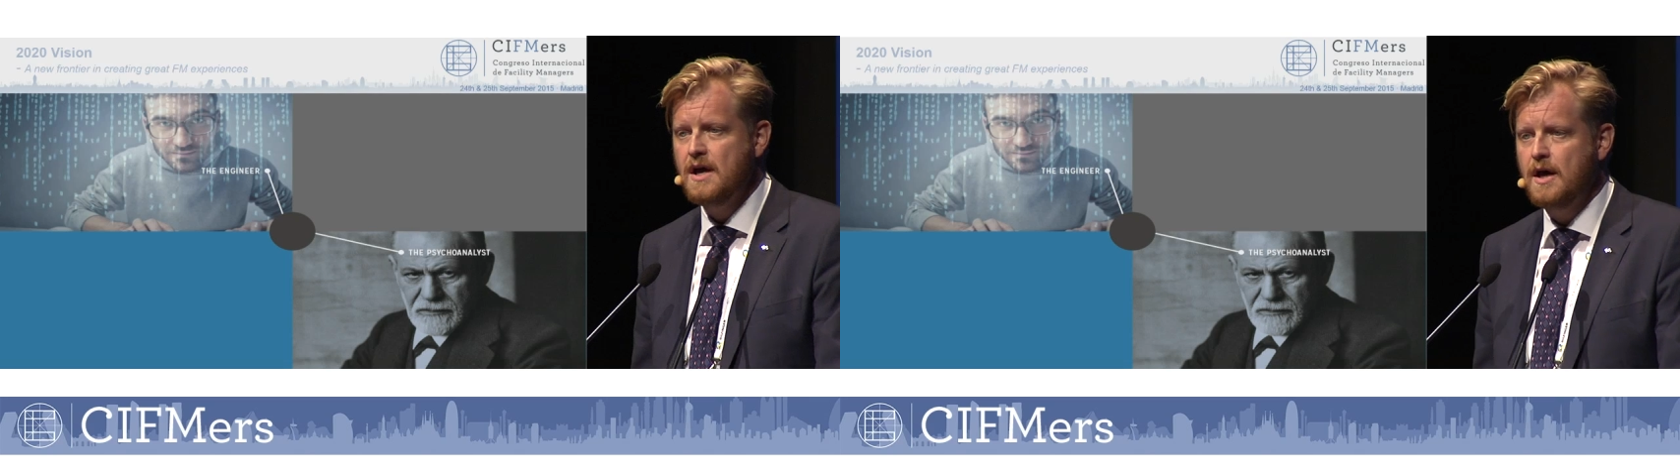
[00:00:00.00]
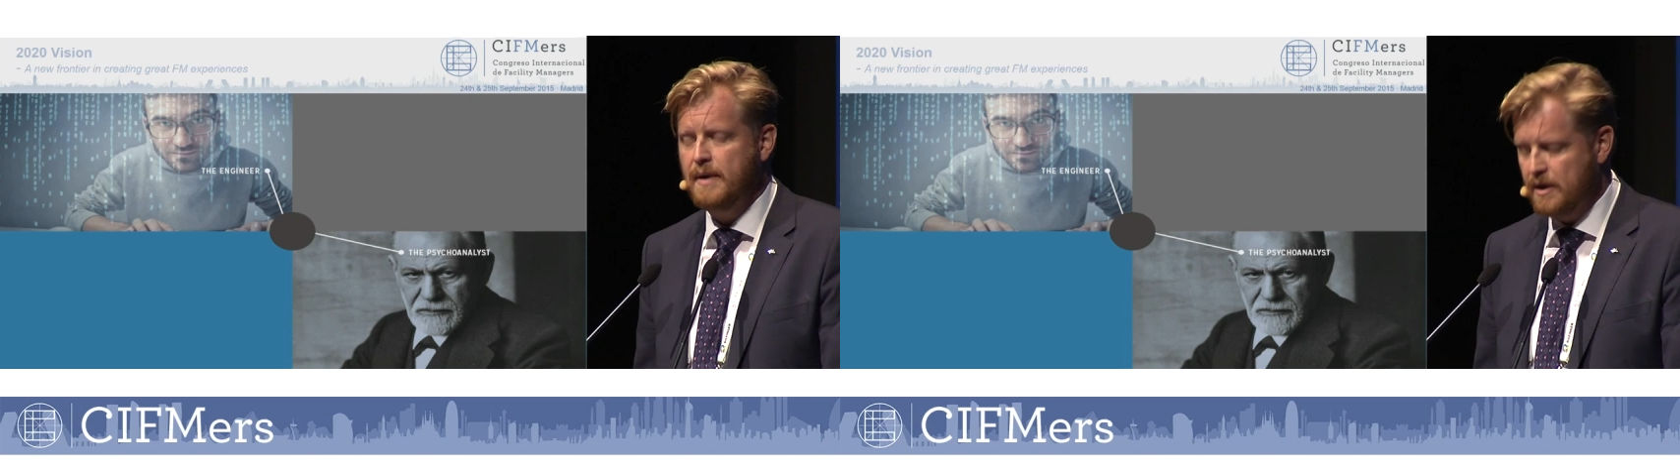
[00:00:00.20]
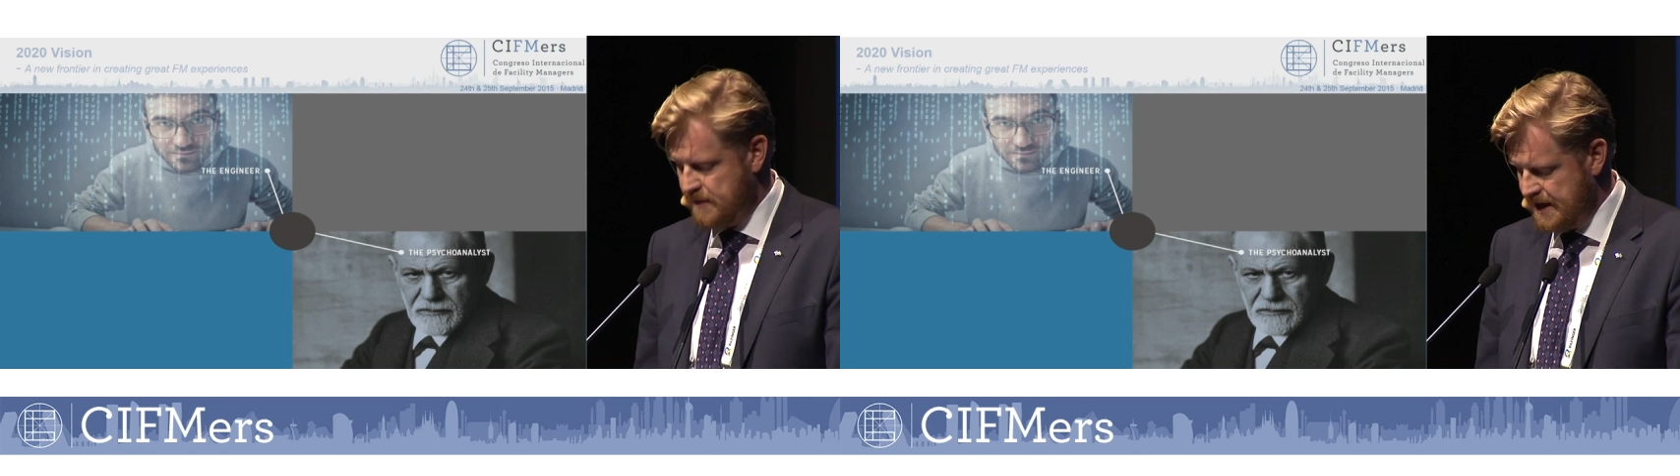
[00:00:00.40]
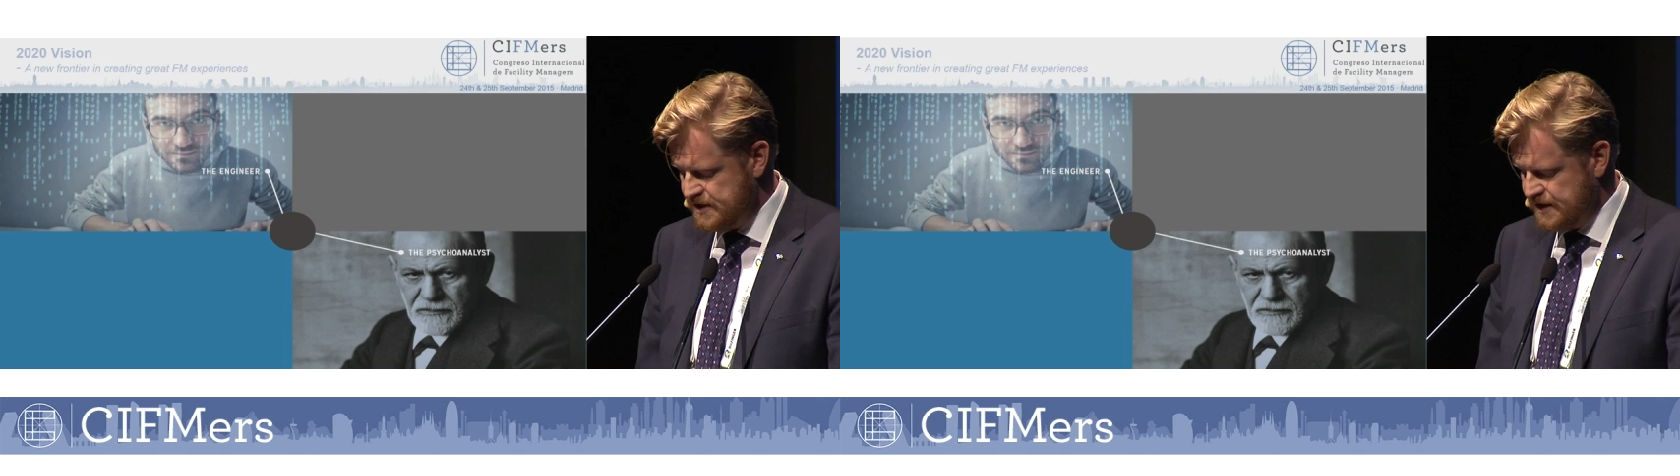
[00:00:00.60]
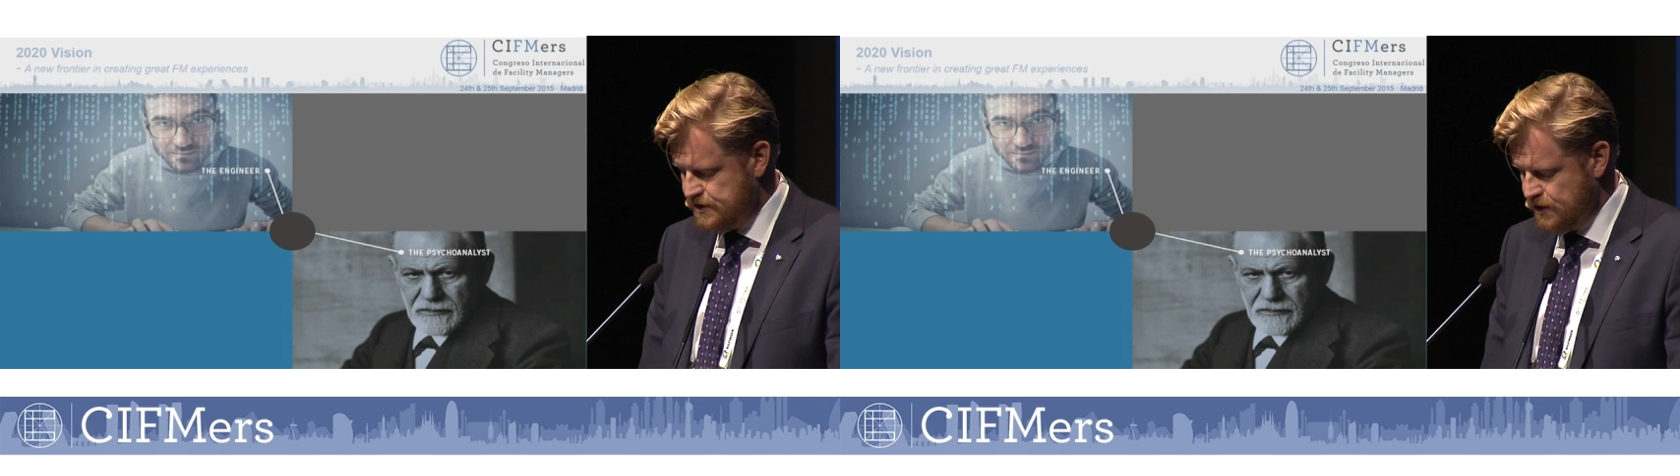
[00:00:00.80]
about
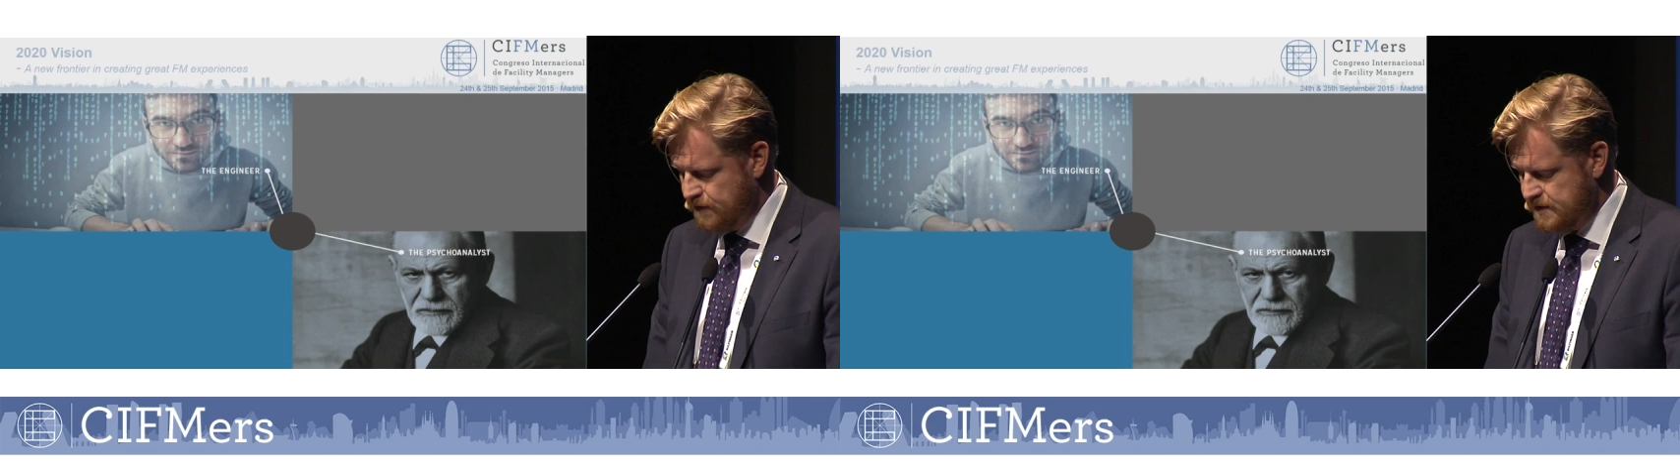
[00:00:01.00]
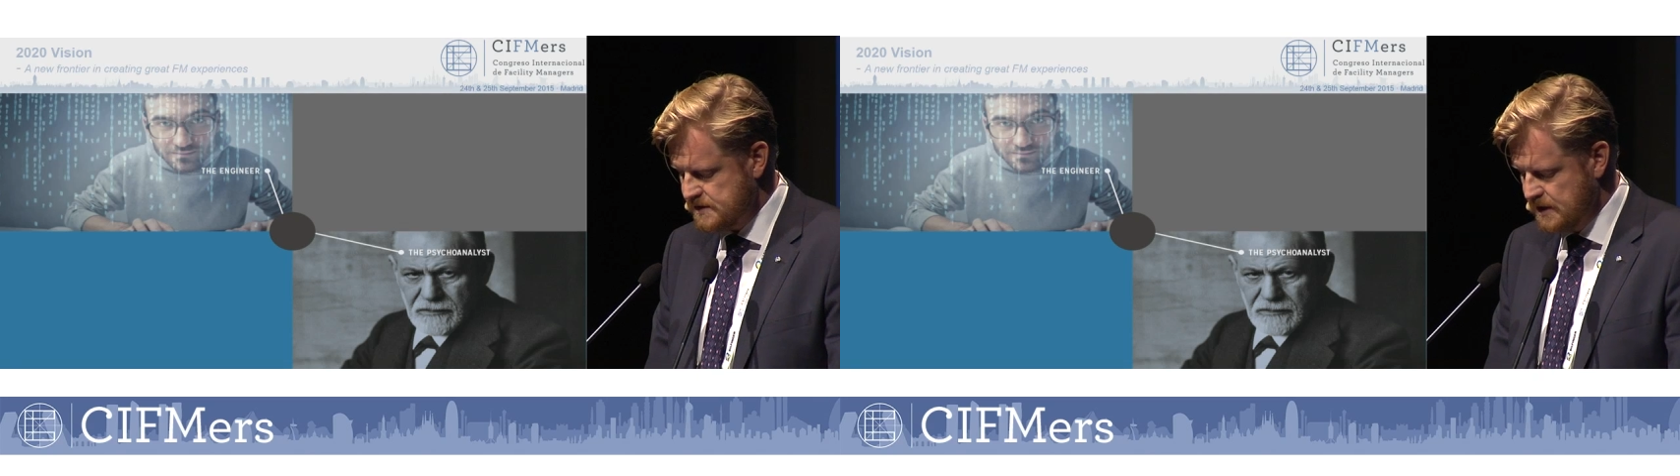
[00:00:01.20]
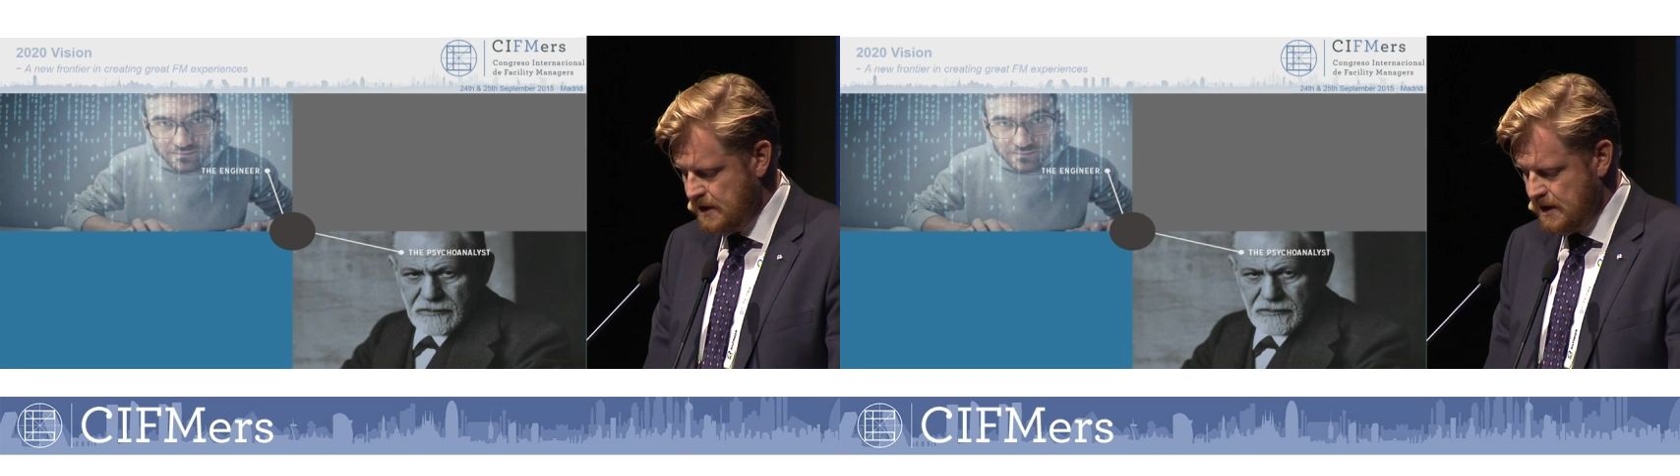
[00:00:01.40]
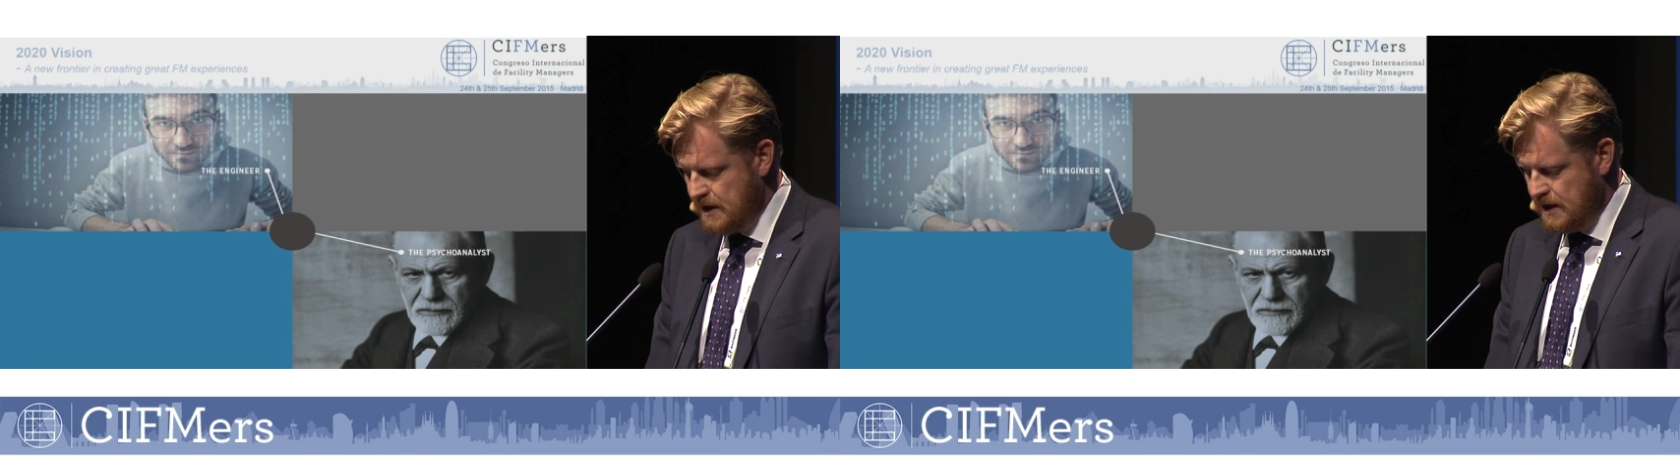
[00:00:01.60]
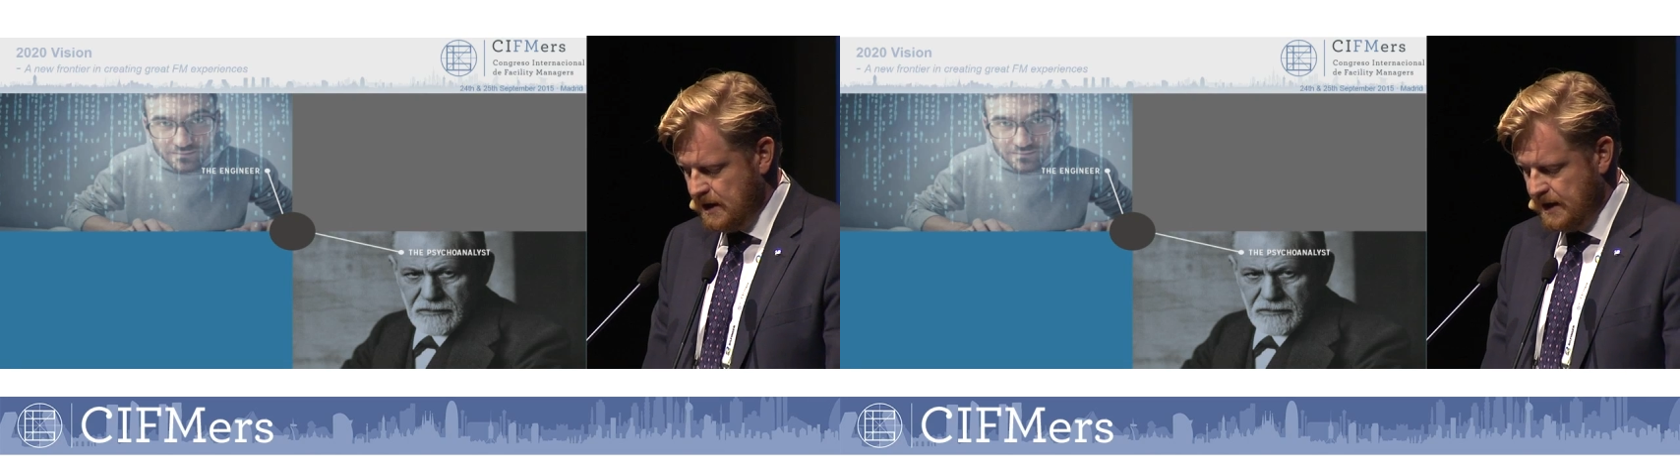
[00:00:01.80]
managing service
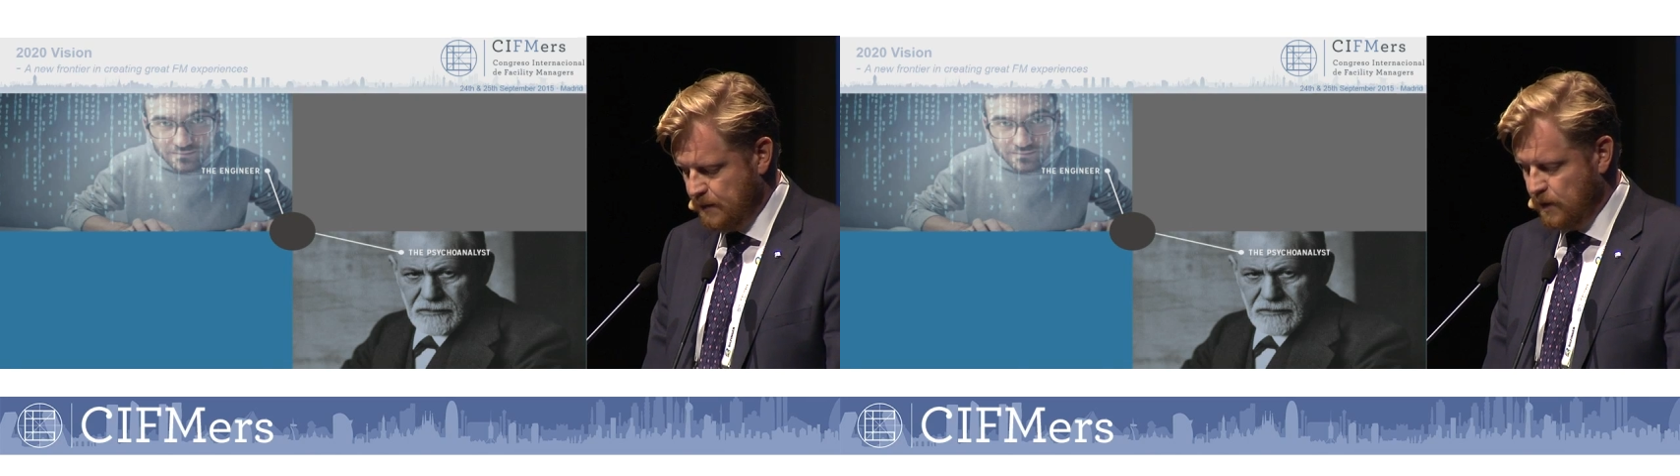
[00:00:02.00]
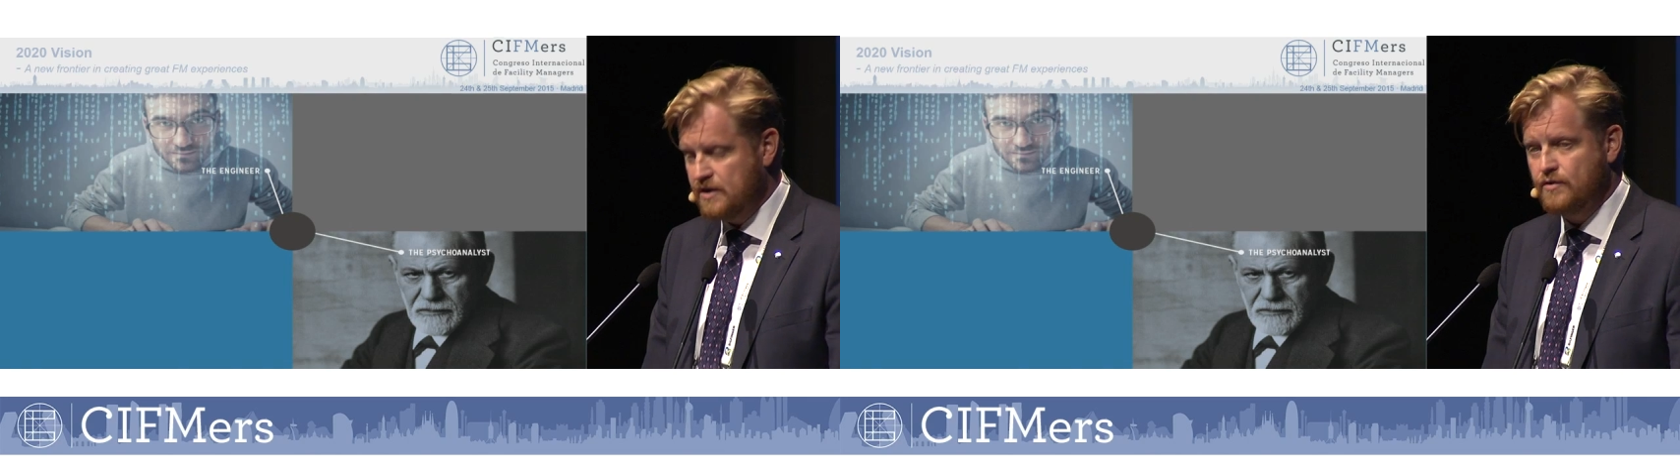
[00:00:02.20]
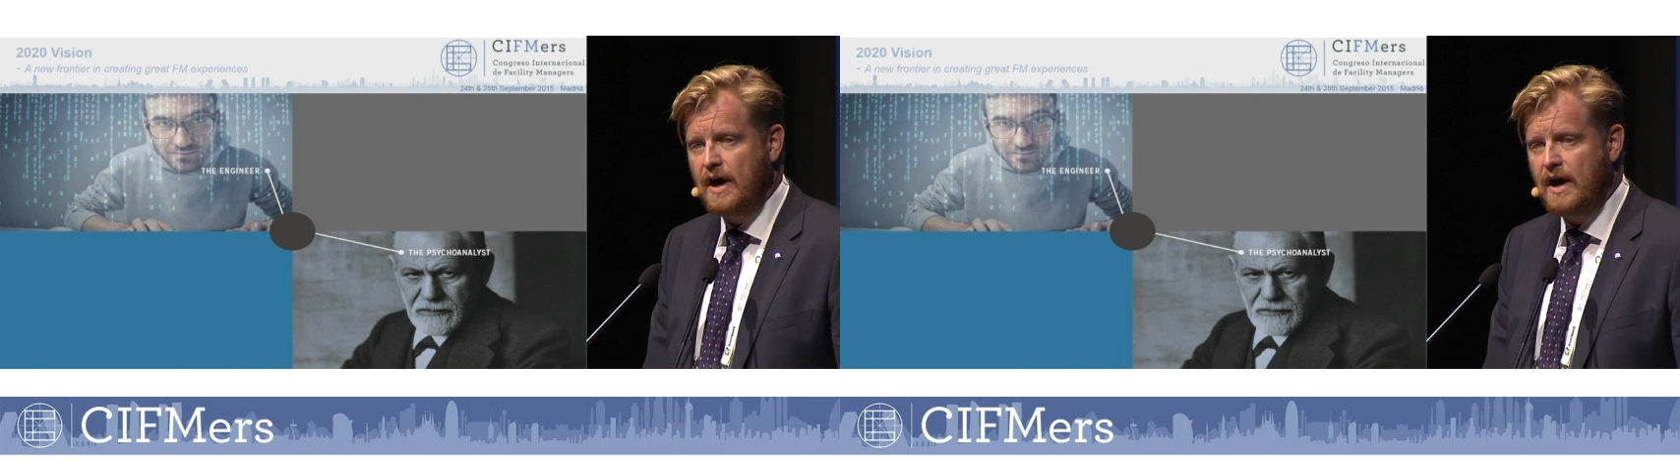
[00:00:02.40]
and what